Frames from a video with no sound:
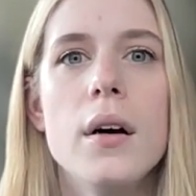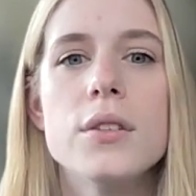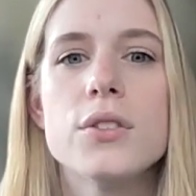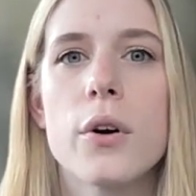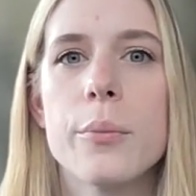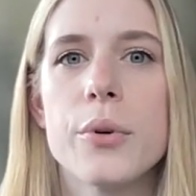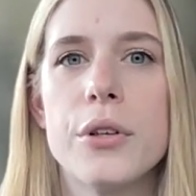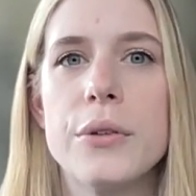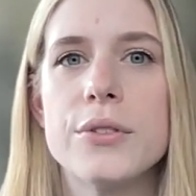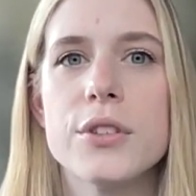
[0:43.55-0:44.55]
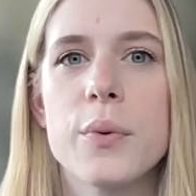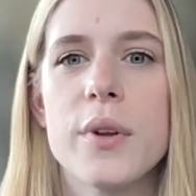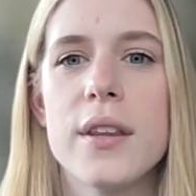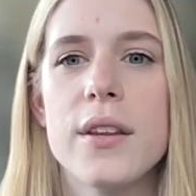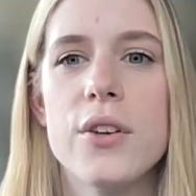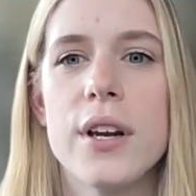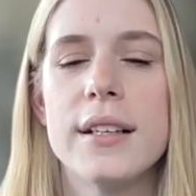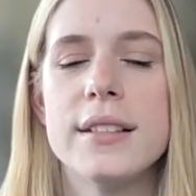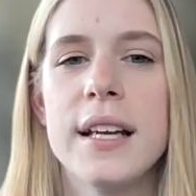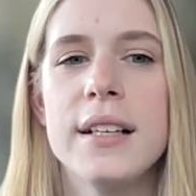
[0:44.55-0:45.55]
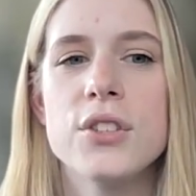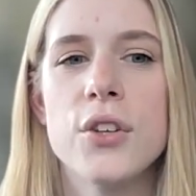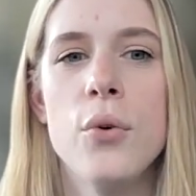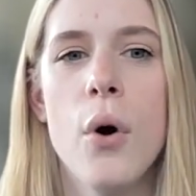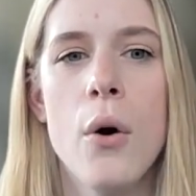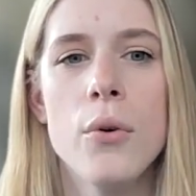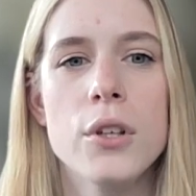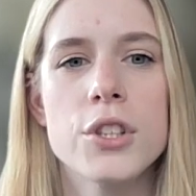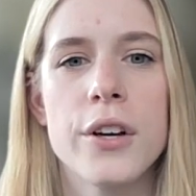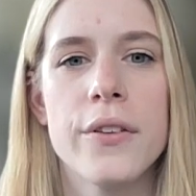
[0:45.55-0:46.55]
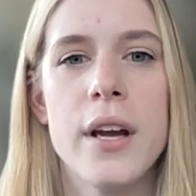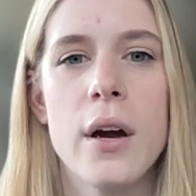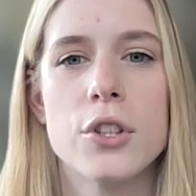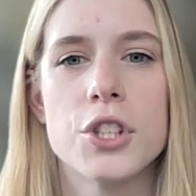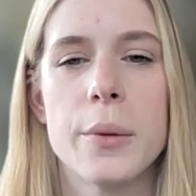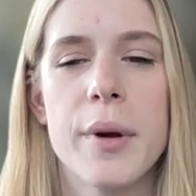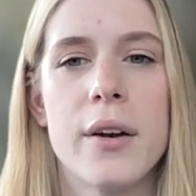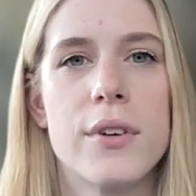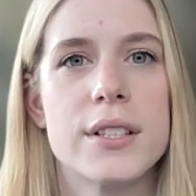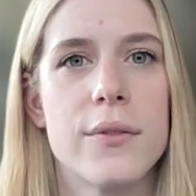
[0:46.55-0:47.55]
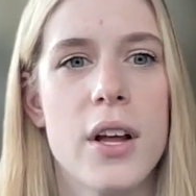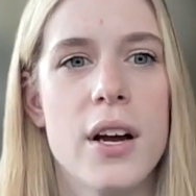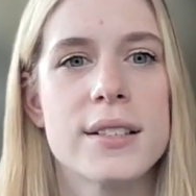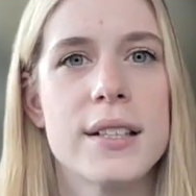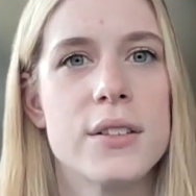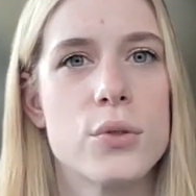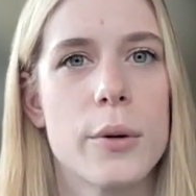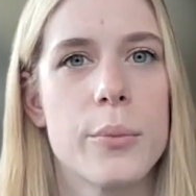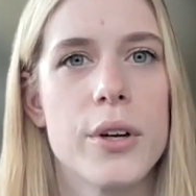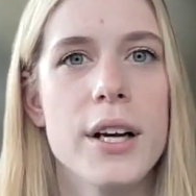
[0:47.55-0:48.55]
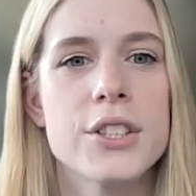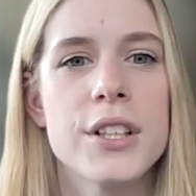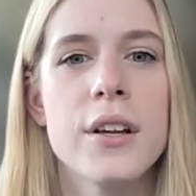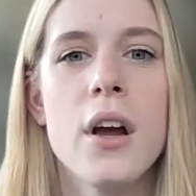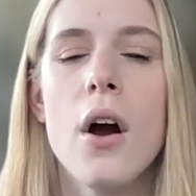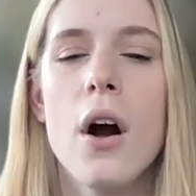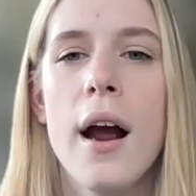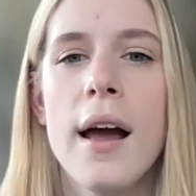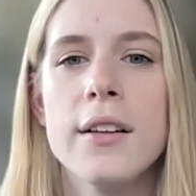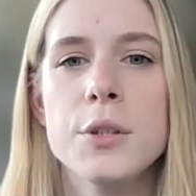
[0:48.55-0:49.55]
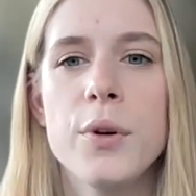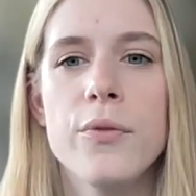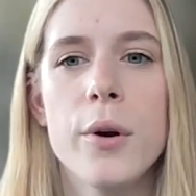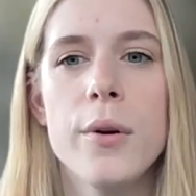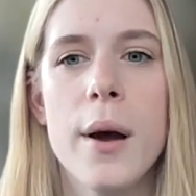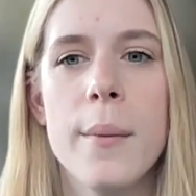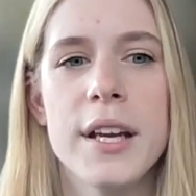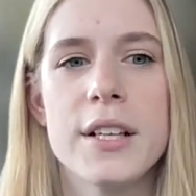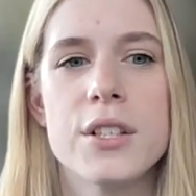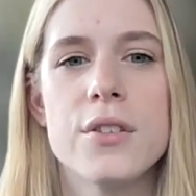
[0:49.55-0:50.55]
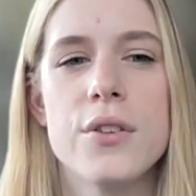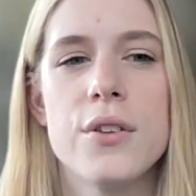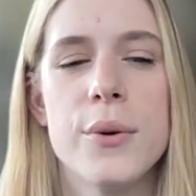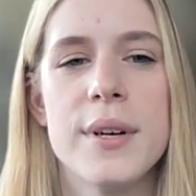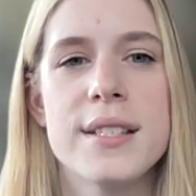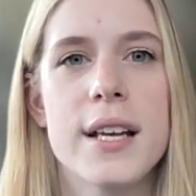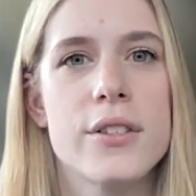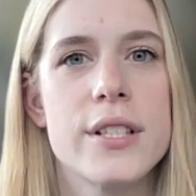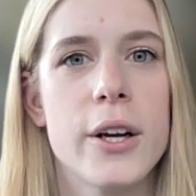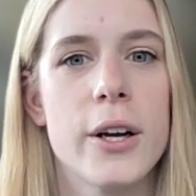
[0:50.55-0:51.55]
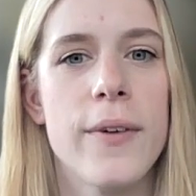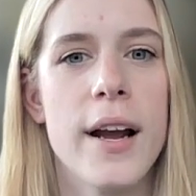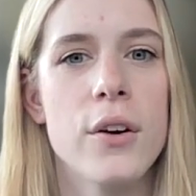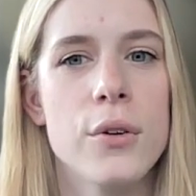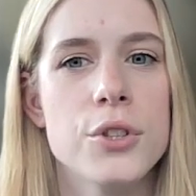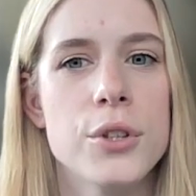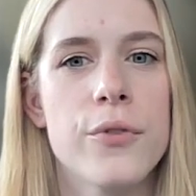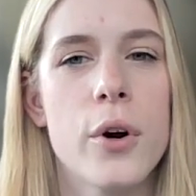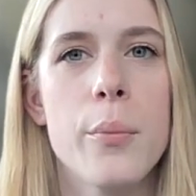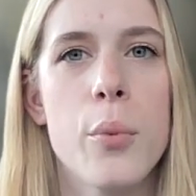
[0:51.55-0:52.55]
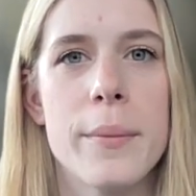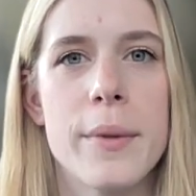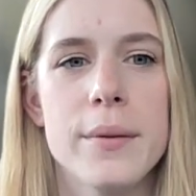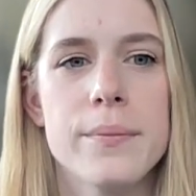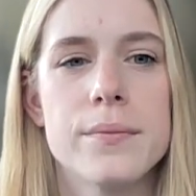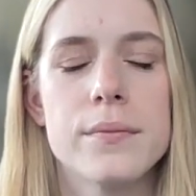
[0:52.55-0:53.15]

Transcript: Sorghum producers within the United States who own or share the ownership and risk of loss in sorghum production are eligible for a nomination to the U.S. Secretary of Agriculture for appointment.